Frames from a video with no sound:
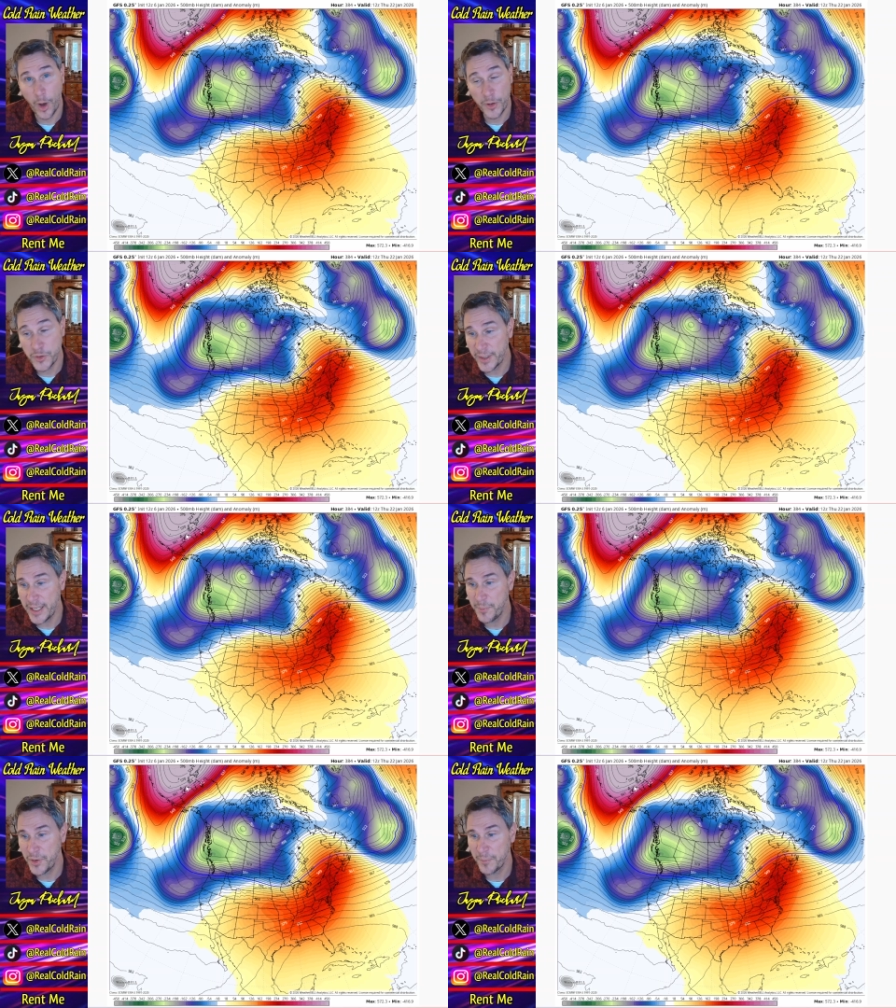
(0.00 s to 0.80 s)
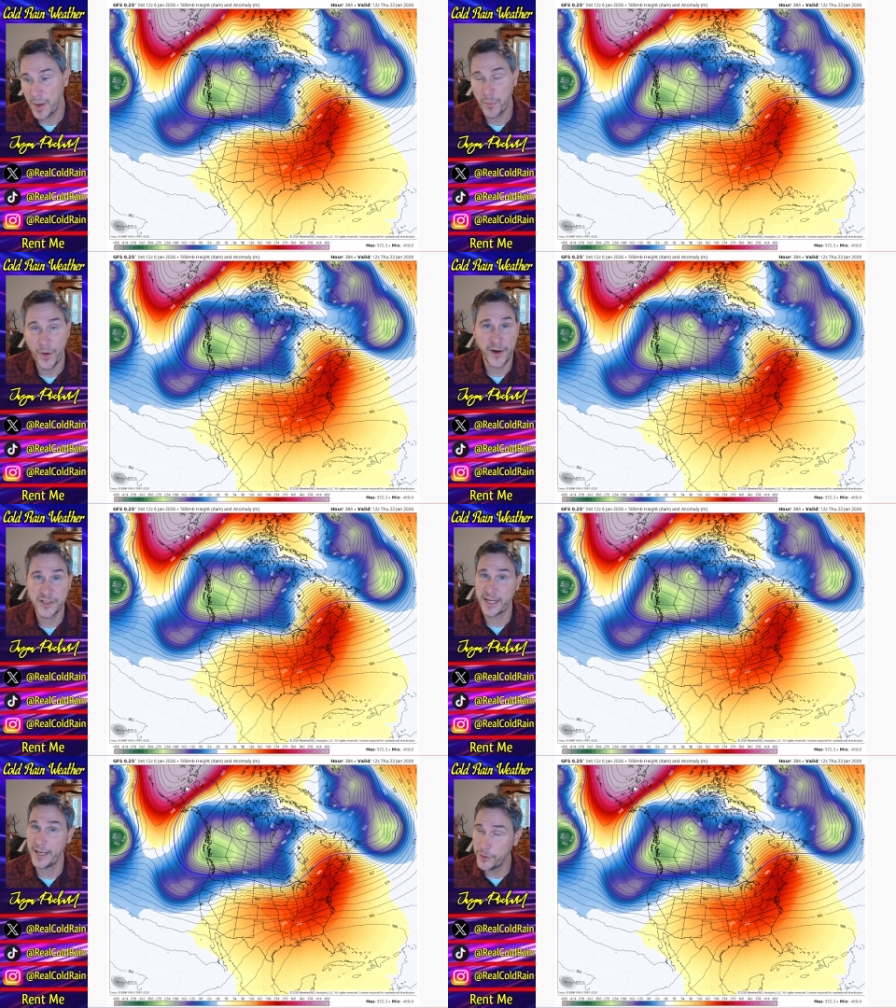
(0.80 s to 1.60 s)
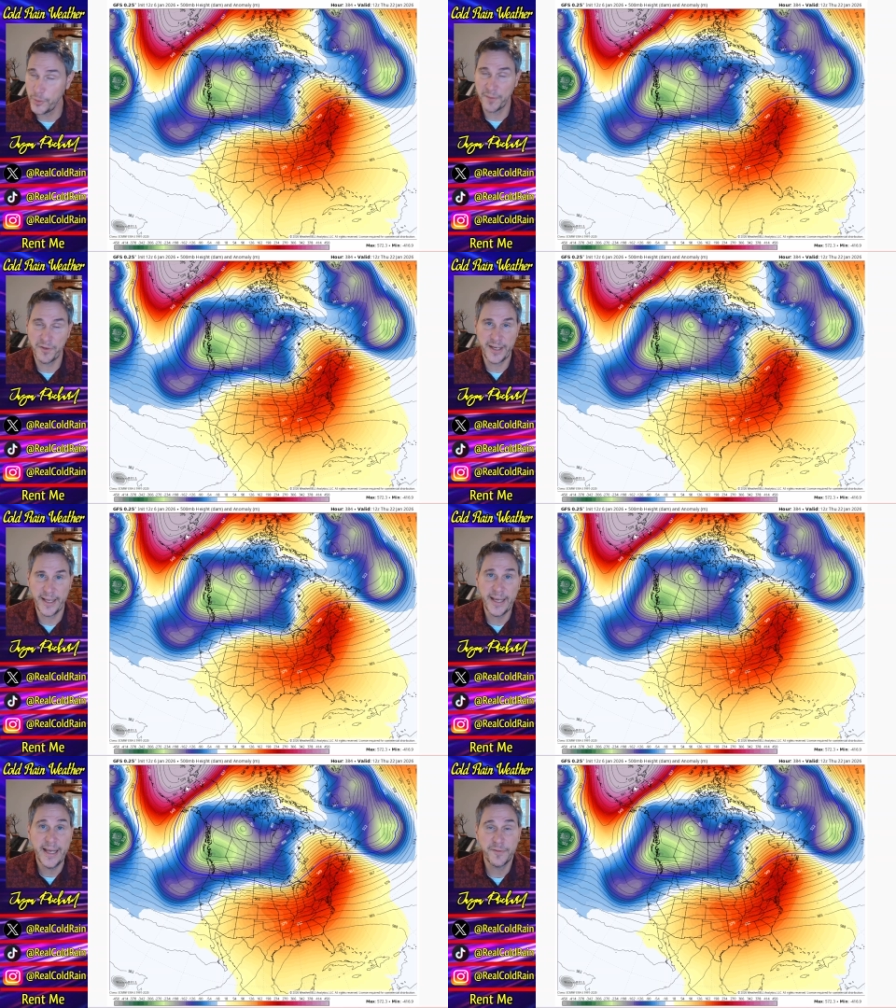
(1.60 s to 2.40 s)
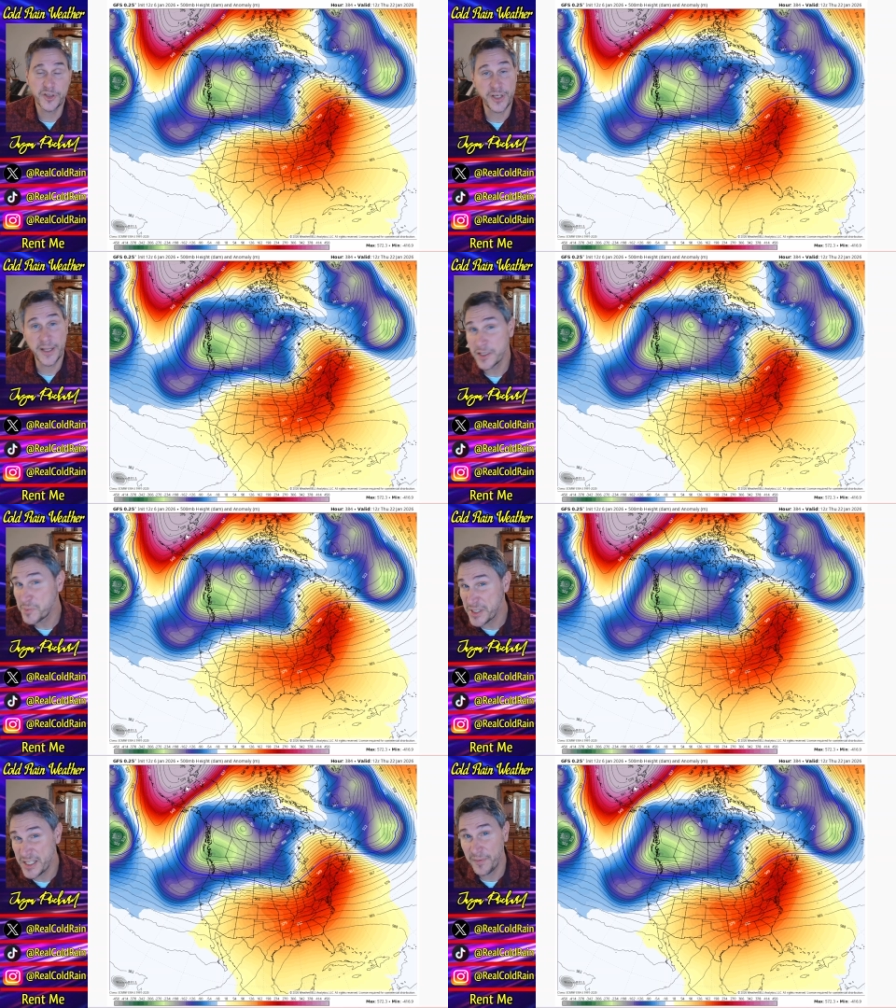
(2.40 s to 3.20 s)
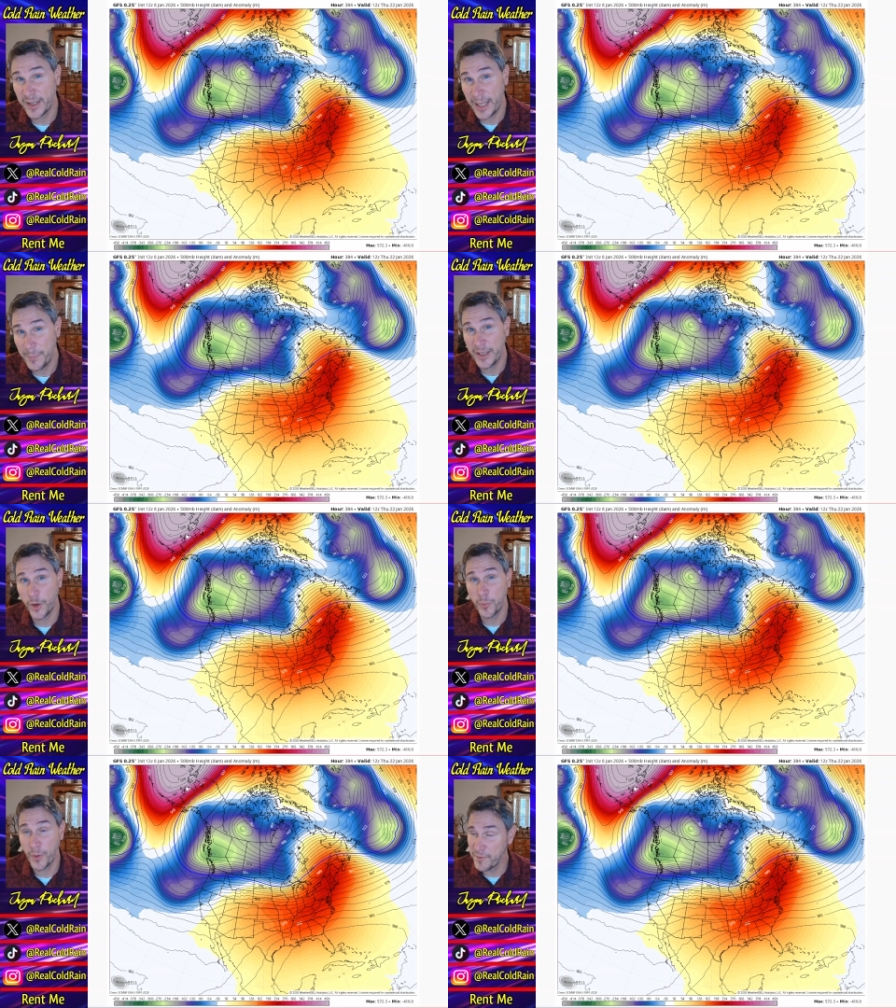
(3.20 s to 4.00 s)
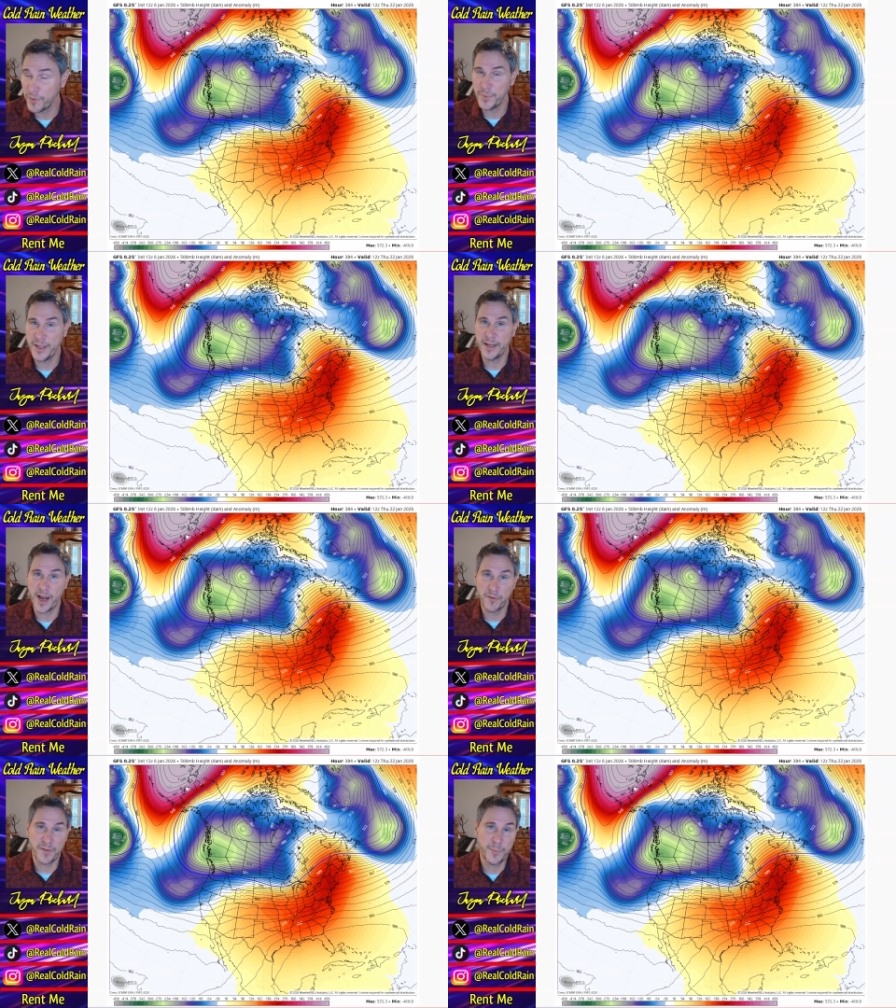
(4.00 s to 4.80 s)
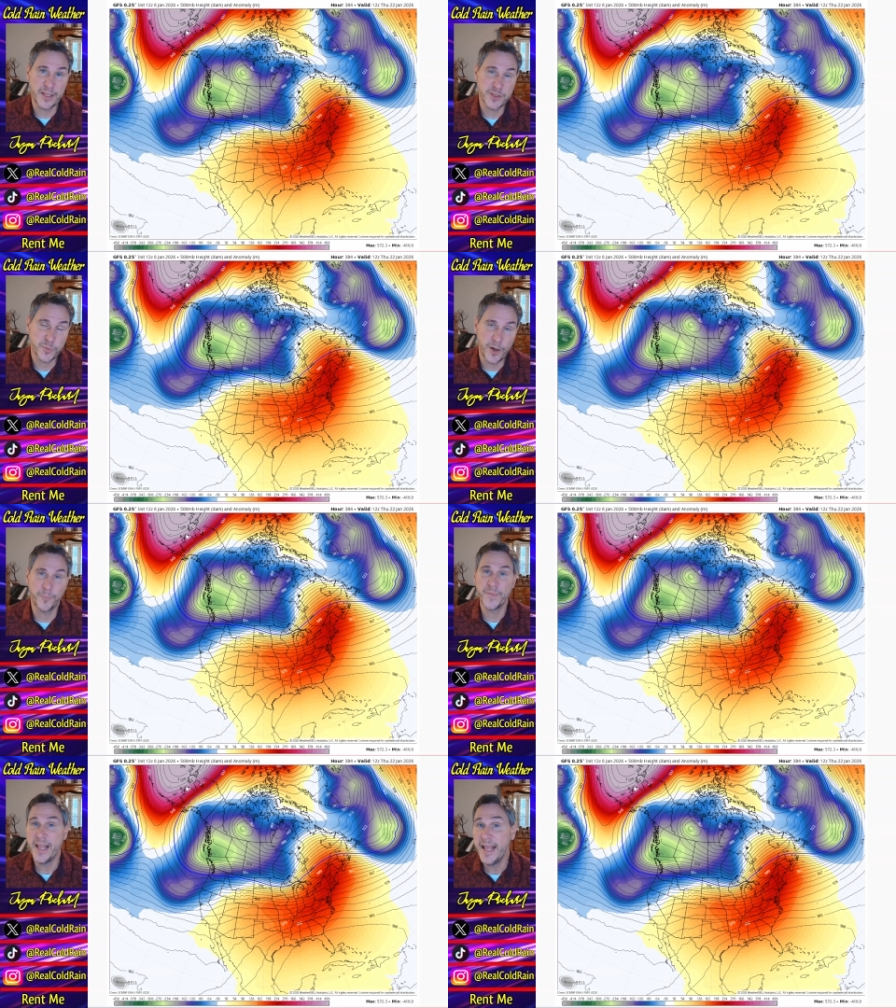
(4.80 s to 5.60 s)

I always want to keep you in my prayers, and I do every day. If there's anything specific, let me know. Pray for me and our family as well.